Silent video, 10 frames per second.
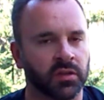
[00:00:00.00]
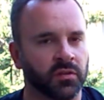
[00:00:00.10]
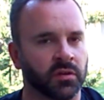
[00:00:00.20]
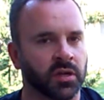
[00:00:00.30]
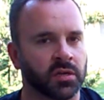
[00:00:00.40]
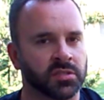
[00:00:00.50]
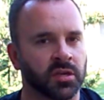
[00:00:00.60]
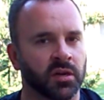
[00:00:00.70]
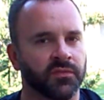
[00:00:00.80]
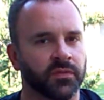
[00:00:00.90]
I turned ours
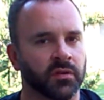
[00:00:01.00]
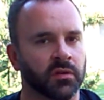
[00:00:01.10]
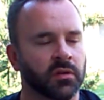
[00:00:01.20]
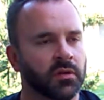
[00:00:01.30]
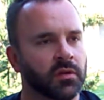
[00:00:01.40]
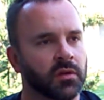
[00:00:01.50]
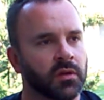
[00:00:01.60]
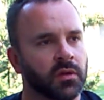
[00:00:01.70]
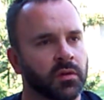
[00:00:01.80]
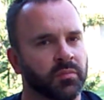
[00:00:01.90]
off for
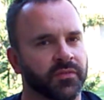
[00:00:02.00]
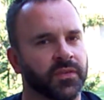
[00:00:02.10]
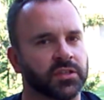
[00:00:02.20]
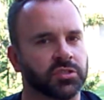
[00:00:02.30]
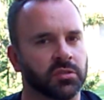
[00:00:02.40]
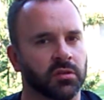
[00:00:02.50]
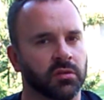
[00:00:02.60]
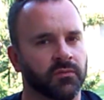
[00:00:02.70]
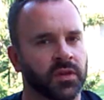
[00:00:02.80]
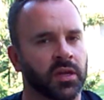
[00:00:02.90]

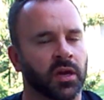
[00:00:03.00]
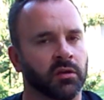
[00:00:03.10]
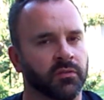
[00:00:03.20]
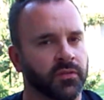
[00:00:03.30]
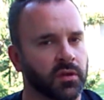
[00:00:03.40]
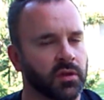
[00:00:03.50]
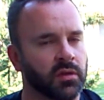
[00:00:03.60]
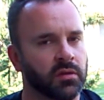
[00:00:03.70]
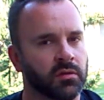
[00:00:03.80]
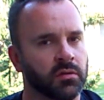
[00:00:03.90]
professional videography
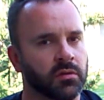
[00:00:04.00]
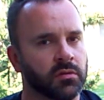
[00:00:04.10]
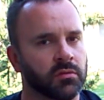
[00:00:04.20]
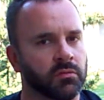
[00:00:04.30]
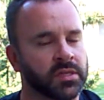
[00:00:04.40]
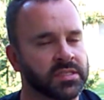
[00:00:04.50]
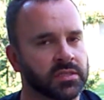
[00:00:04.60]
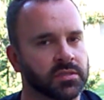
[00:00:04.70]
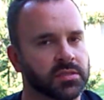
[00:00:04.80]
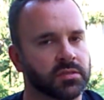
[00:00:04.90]

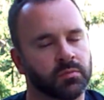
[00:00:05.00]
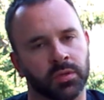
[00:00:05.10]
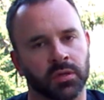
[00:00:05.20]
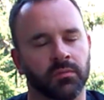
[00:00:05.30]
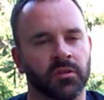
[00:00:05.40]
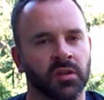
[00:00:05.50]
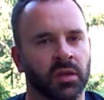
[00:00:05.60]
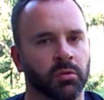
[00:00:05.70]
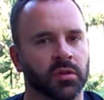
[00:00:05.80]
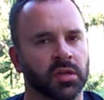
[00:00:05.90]
reasons, but the
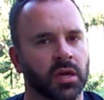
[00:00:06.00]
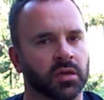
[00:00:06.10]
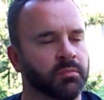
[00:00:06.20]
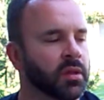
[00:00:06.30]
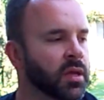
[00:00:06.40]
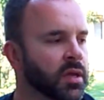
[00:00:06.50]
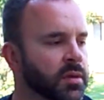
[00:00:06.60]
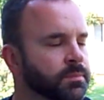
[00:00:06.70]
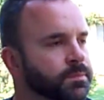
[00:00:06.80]
neighbor did not comply.